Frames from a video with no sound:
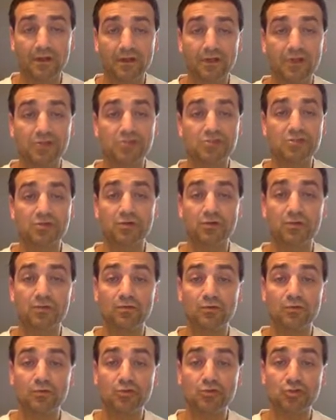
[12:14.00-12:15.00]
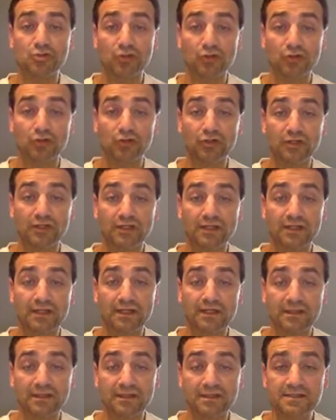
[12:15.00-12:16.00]
So you start looking
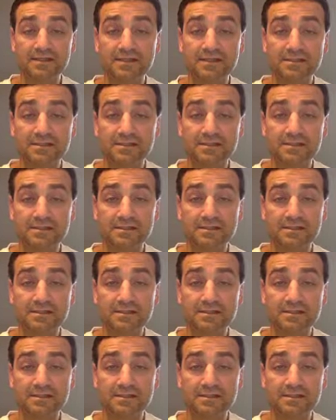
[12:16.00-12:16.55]
like this,